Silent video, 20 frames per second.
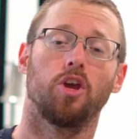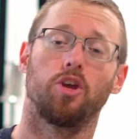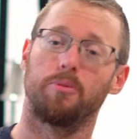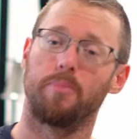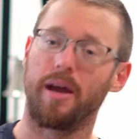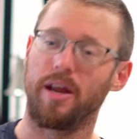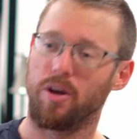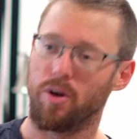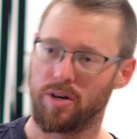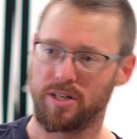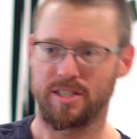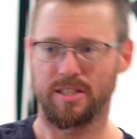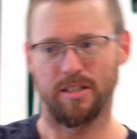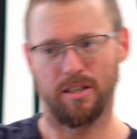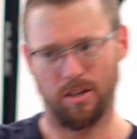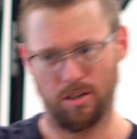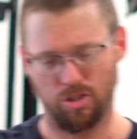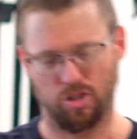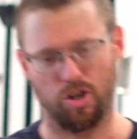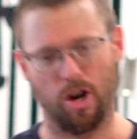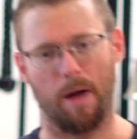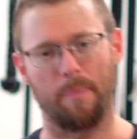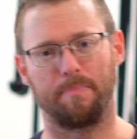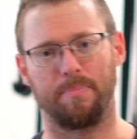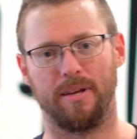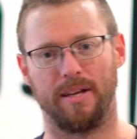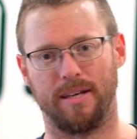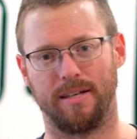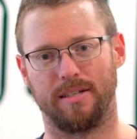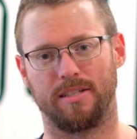you might notice a little drop
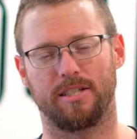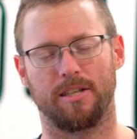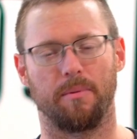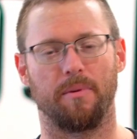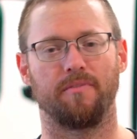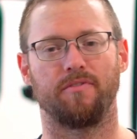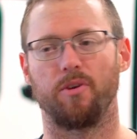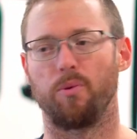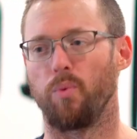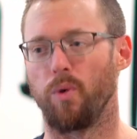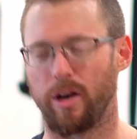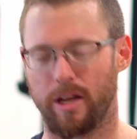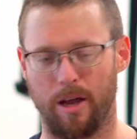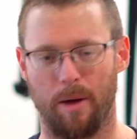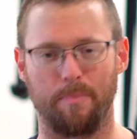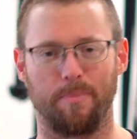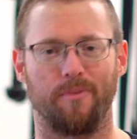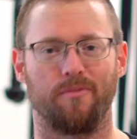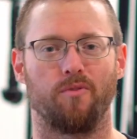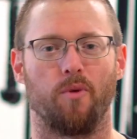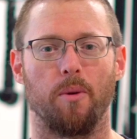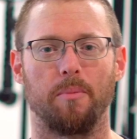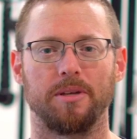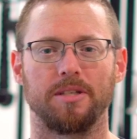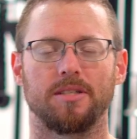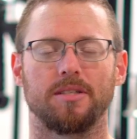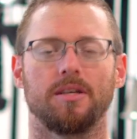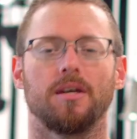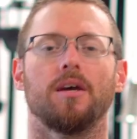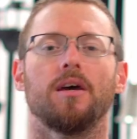in some of your workout
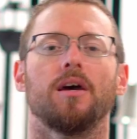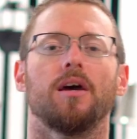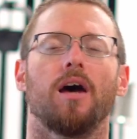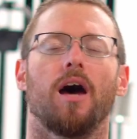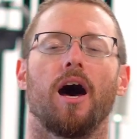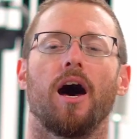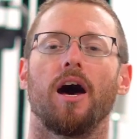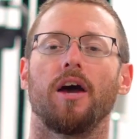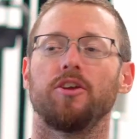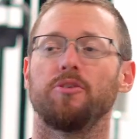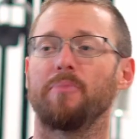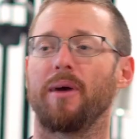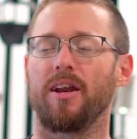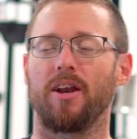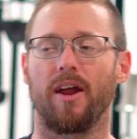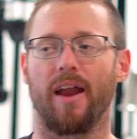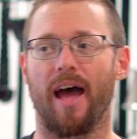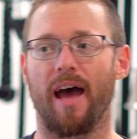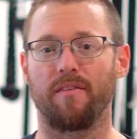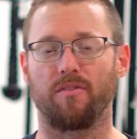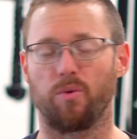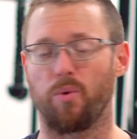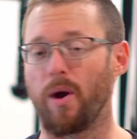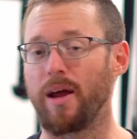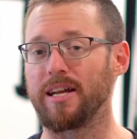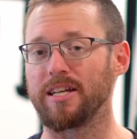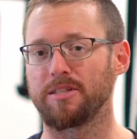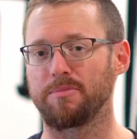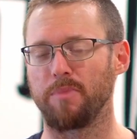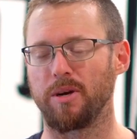performance. You might not have
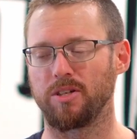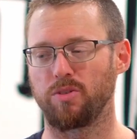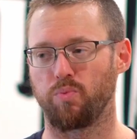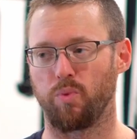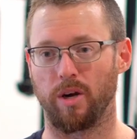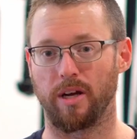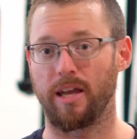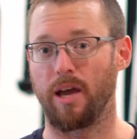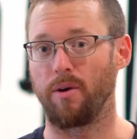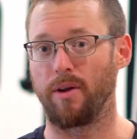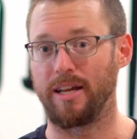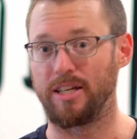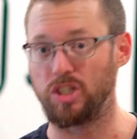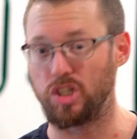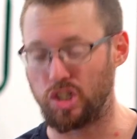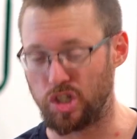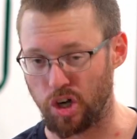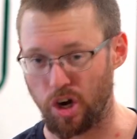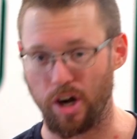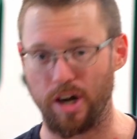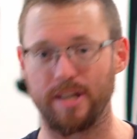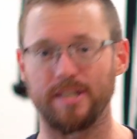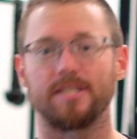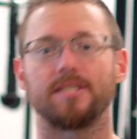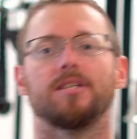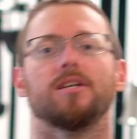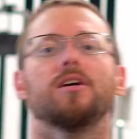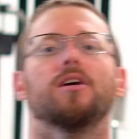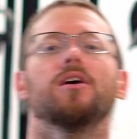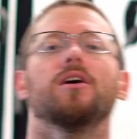quite as much workout
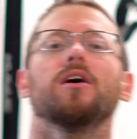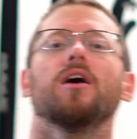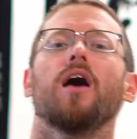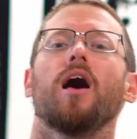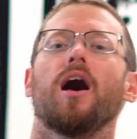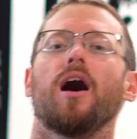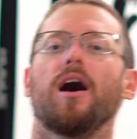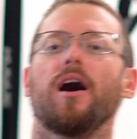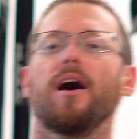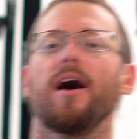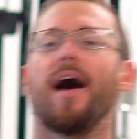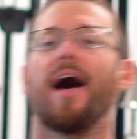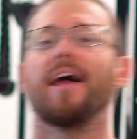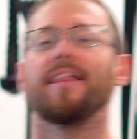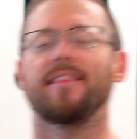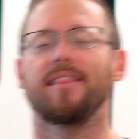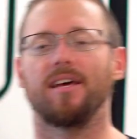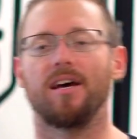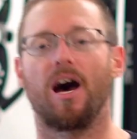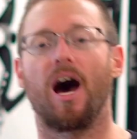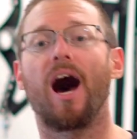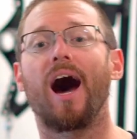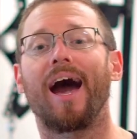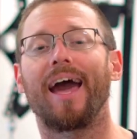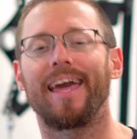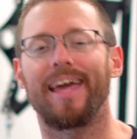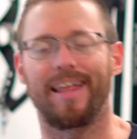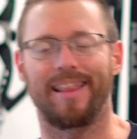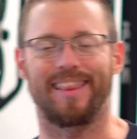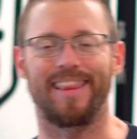endurance at the
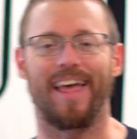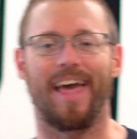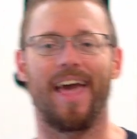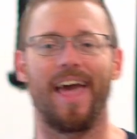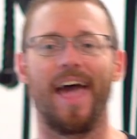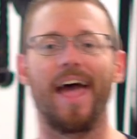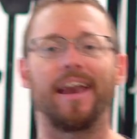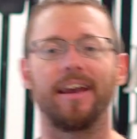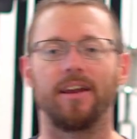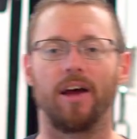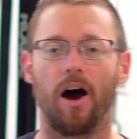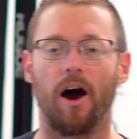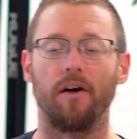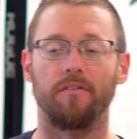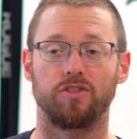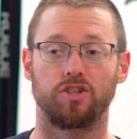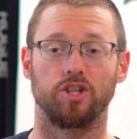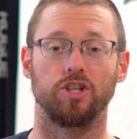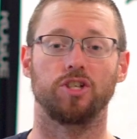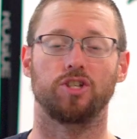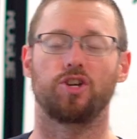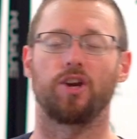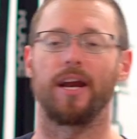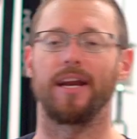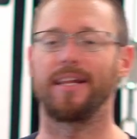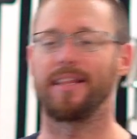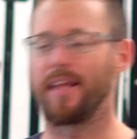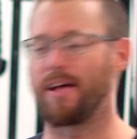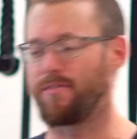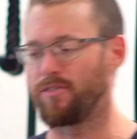high end of your
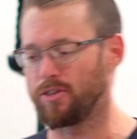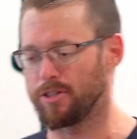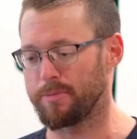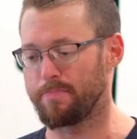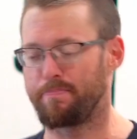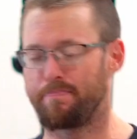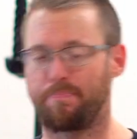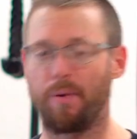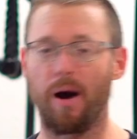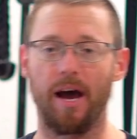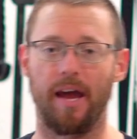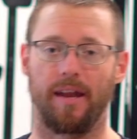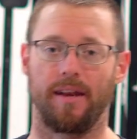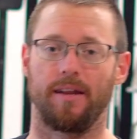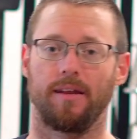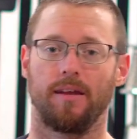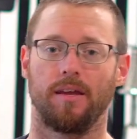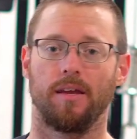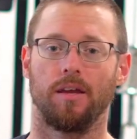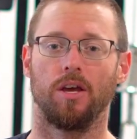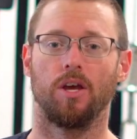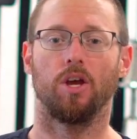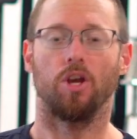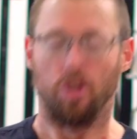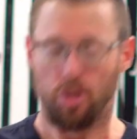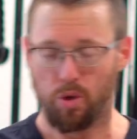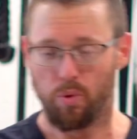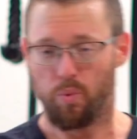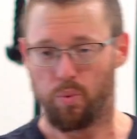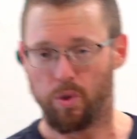training levels, but
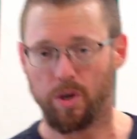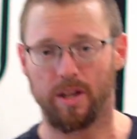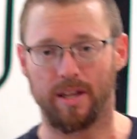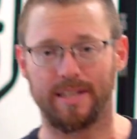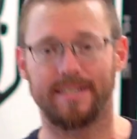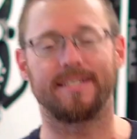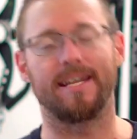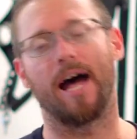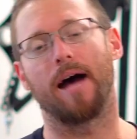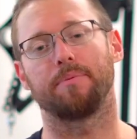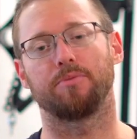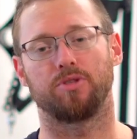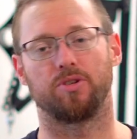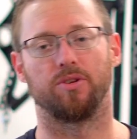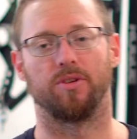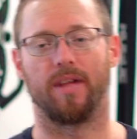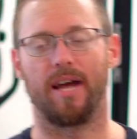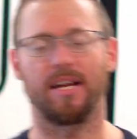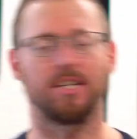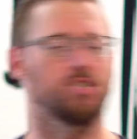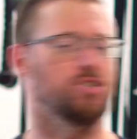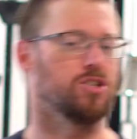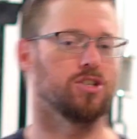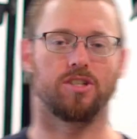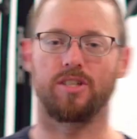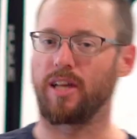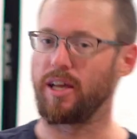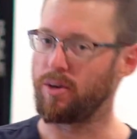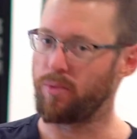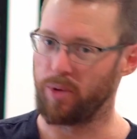you will adapt to that,
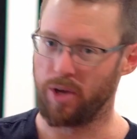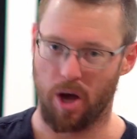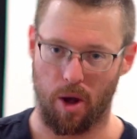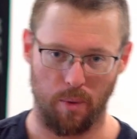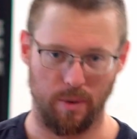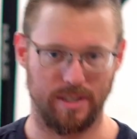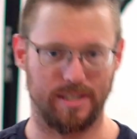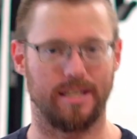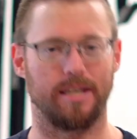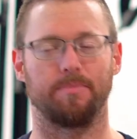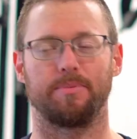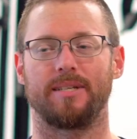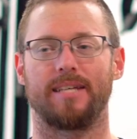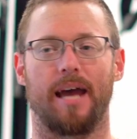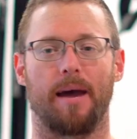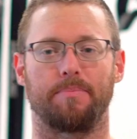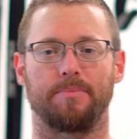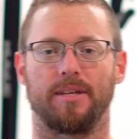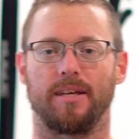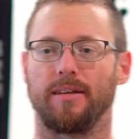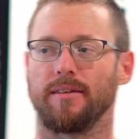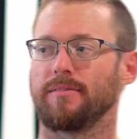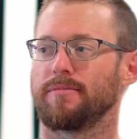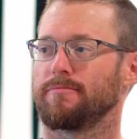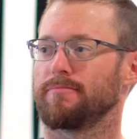just like we always keep adapting.